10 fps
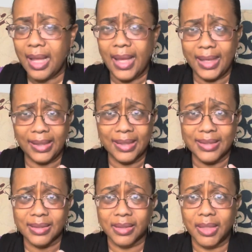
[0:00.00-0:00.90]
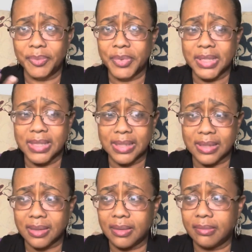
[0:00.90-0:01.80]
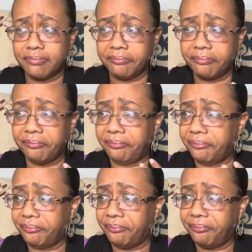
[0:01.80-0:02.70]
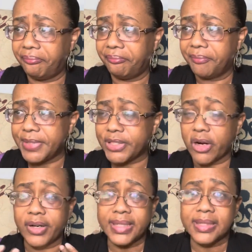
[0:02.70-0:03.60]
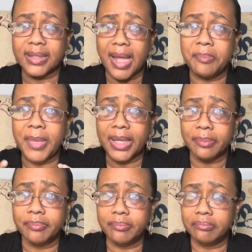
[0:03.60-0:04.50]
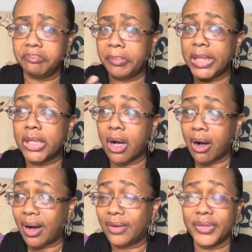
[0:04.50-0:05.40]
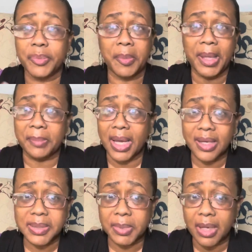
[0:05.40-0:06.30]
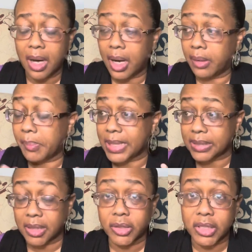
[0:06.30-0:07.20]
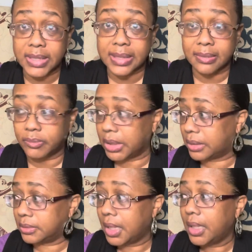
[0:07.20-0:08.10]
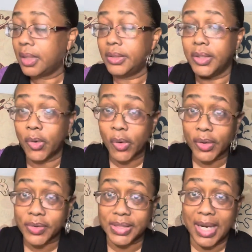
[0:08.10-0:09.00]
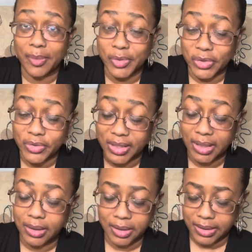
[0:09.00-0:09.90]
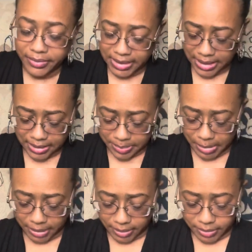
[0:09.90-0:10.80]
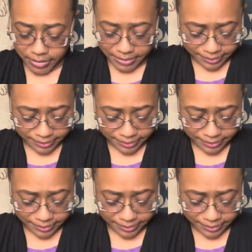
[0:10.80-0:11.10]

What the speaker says: and it was starting to like make me cough. It would make my husband cough. My son couldn't, well, the oils that I was using, he couldn't even stand the smell of those.